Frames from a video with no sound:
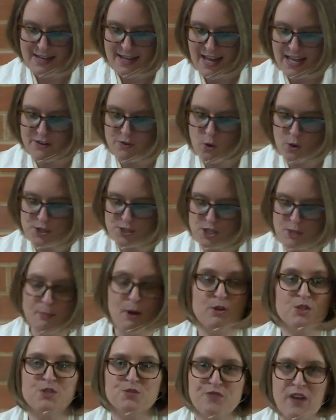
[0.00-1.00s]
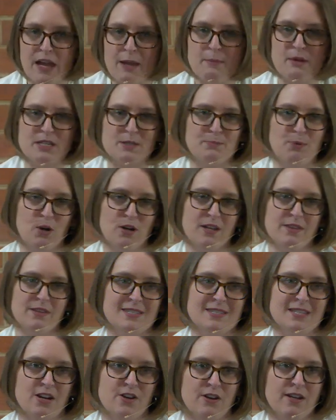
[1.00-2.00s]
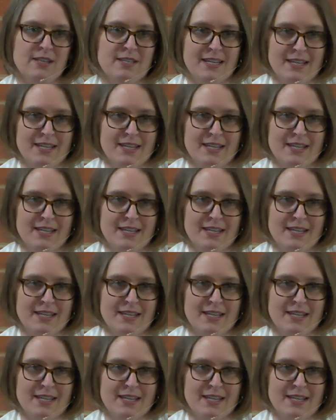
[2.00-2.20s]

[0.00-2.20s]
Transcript: And of course, the most famous book series